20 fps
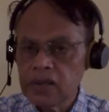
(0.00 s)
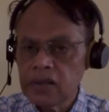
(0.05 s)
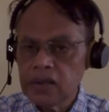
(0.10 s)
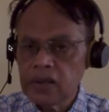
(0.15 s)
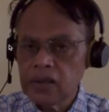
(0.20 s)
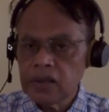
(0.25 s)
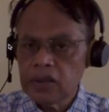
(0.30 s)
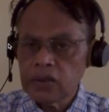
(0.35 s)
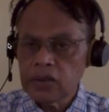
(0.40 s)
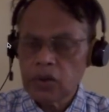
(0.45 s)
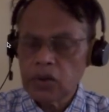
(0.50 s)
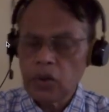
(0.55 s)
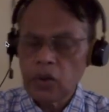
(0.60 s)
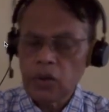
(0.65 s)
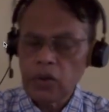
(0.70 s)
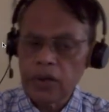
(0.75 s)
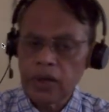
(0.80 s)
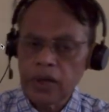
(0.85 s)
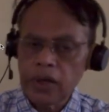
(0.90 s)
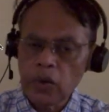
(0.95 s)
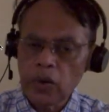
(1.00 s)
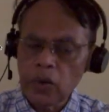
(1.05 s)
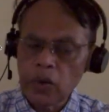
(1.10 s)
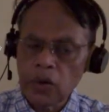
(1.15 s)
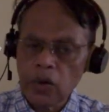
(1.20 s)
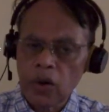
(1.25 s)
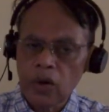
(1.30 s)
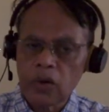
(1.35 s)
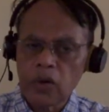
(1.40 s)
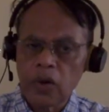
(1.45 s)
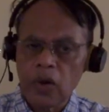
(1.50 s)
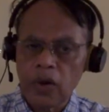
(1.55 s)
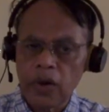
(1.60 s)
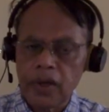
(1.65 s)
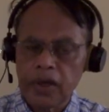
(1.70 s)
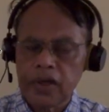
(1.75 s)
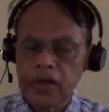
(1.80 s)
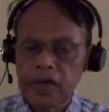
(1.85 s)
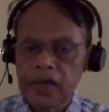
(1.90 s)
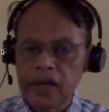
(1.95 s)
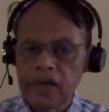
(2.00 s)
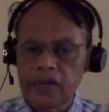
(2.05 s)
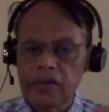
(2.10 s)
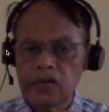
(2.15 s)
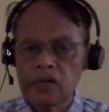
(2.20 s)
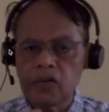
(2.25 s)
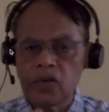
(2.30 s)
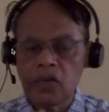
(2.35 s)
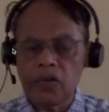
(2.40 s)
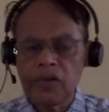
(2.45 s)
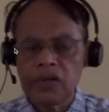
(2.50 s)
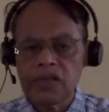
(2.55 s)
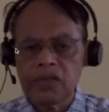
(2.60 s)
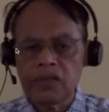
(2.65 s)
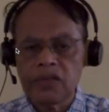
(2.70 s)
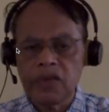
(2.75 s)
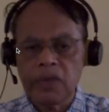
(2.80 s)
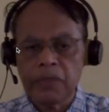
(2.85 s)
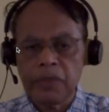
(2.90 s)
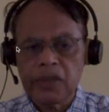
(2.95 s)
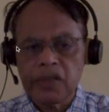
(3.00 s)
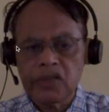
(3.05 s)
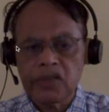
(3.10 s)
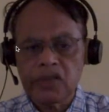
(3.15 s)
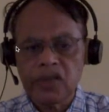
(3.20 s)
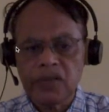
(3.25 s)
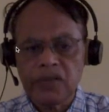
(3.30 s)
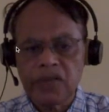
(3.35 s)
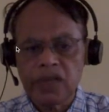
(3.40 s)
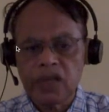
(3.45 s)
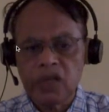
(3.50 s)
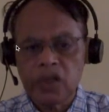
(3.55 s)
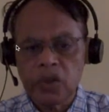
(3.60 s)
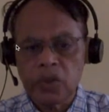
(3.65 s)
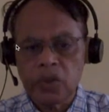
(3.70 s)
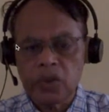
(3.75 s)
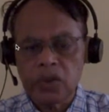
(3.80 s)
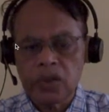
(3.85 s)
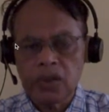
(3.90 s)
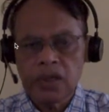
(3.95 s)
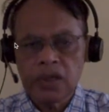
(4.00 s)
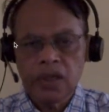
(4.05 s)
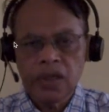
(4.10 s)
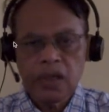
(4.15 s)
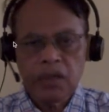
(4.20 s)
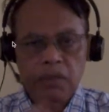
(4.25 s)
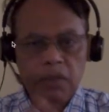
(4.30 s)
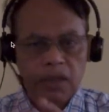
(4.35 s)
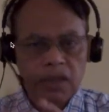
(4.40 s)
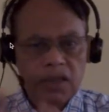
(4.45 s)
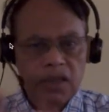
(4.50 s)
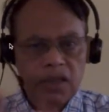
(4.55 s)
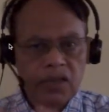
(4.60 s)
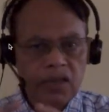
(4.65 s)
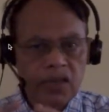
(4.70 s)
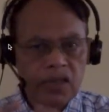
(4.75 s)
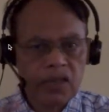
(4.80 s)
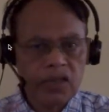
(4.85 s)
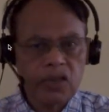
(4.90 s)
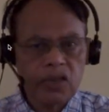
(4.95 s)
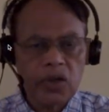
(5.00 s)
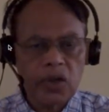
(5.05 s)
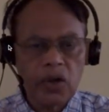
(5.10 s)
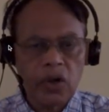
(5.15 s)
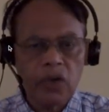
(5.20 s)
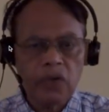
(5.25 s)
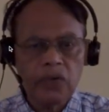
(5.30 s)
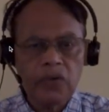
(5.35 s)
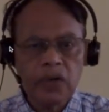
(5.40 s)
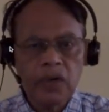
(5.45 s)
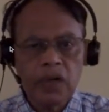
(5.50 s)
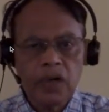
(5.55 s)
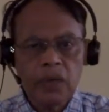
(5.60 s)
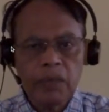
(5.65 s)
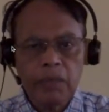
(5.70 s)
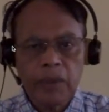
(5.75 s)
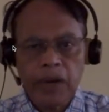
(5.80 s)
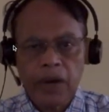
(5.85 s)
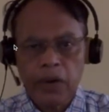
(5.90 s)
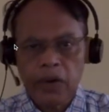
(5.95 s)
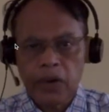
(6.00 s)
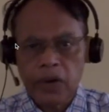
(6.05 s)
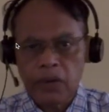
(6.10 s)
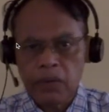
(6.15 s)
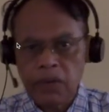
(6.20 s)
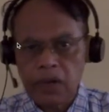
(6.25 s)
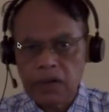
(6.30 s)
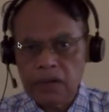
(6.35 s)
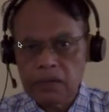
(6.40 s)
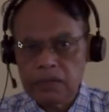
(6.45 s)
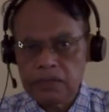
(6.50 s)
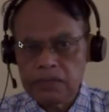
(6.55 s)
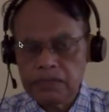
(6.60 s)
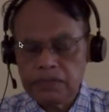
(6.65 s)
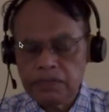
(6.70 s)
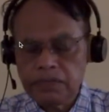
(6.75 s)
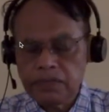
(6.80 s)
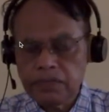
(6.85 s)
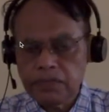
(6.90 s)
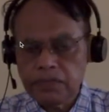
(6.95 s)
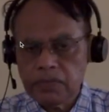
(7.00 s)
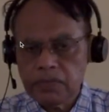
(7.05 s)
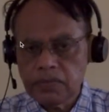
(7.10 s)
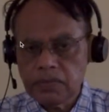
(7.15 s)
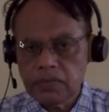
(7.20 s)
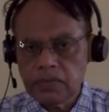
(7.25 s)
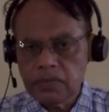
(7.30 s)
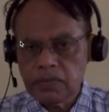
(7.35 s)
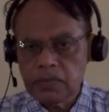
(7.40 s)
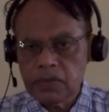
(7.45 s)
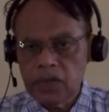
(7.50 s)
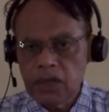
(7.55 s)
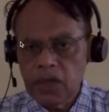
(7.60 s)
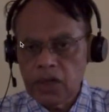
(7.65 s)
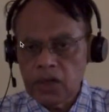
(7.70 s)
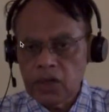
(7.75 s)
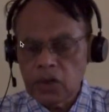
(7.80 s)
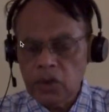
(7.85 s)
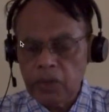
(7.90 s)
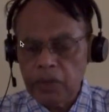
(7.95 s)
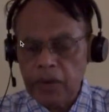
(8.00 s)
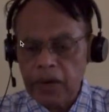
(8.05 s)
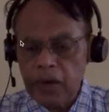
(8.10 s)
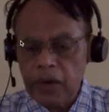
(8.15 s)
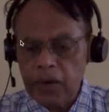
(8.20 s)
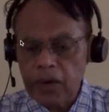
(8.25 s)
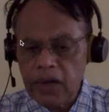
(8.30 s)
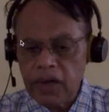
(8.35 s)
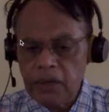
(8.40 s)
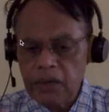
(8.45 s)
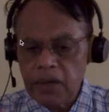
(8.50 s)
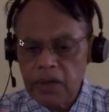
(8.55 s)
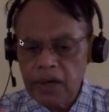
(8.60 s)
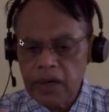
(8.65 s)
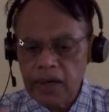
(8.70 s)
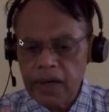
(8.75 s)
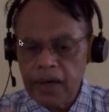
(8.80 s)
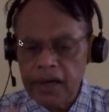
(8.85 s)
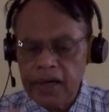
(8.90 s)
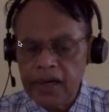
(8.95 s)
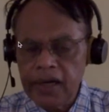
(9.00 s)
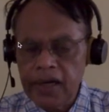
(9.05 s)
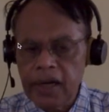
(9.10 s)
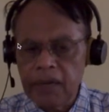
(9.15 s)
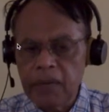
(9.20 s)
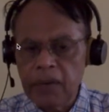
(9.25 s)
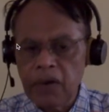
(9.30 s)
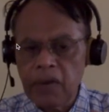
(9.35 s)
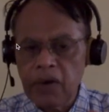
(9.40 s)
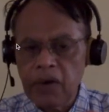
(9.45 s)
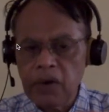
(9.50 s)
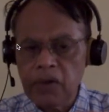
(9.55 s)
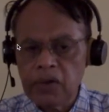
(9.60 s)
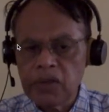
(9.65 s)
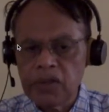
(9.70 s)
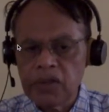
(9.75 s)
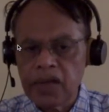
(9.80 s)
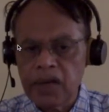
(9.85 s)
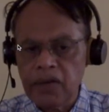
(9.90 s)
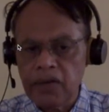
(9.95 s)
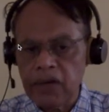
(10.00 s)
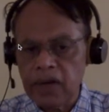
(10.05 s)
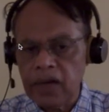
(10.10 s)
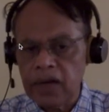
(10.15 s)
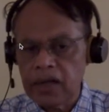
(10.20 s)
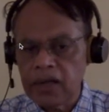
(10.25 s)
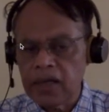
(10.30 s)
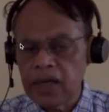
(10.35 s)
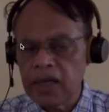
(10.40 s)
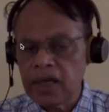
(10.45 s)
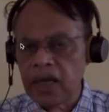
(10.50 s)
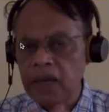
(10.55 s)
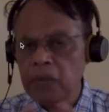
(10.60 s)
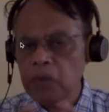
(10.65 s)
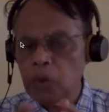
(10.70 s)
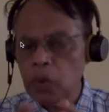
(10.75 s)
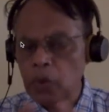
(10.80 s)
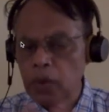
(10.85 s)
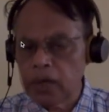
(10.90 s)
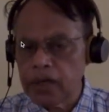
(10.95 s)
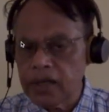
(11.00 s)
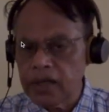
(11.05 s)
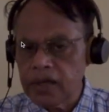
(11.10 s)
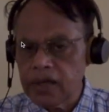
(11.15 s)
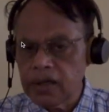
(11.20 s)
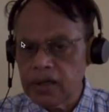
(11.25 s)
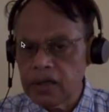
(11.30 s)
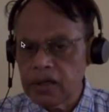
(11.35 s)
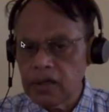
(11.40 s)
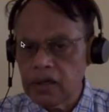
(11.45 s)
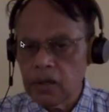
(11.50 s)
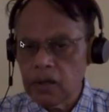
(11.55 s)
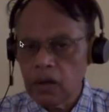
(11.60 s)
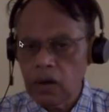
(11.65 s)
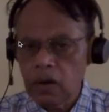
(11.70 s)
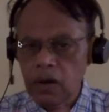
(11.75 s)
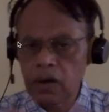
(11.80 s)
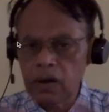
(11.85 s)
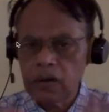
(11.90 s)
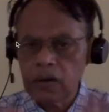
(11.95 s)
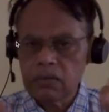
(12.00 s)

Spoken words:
So acute on chronic. Here is a situation where patients come with acute, but there is a history of pyoderma. So pyoderma and edema, what was the interval? They came together or